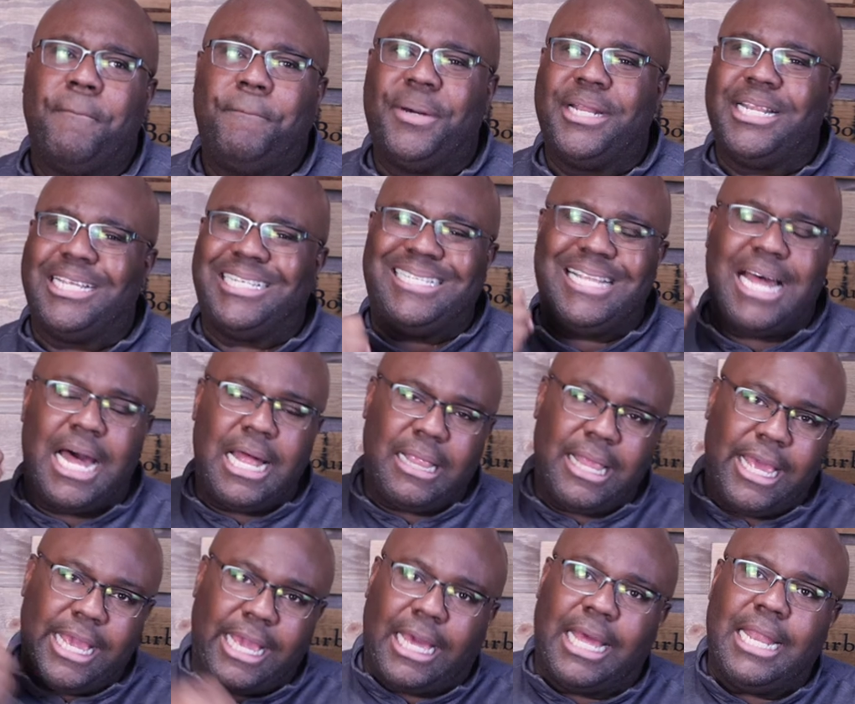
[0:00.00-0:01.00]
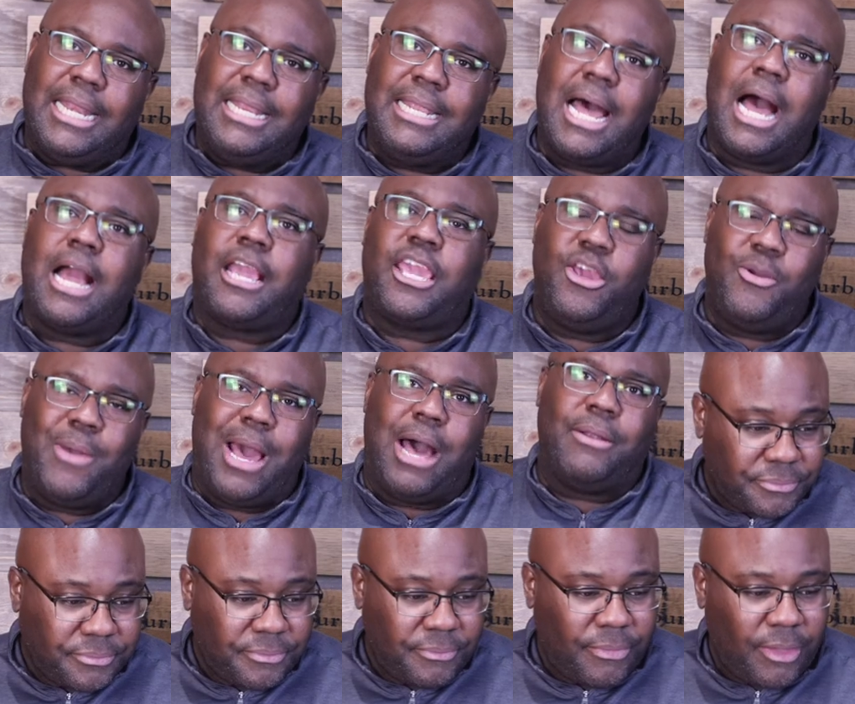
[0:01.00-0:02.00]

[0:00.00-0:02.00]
but it's not like knock you out.